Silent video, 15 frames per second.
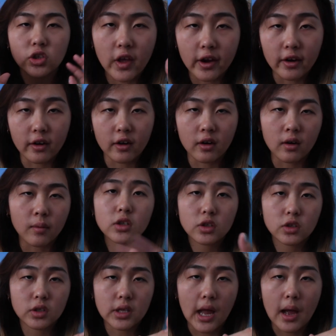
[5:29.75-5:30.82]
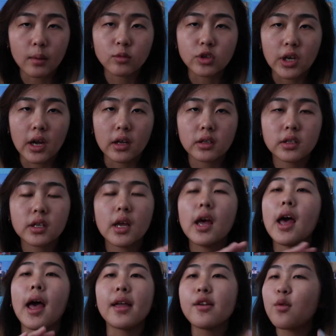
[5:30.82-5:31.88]
their Snapchats
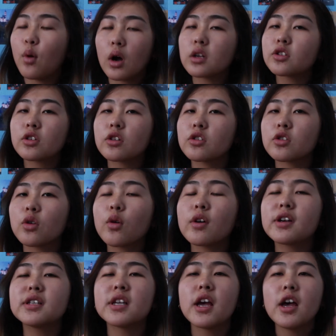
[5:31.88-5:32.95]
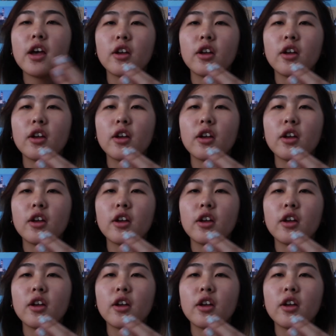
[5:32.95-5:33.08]
and you watch their stories,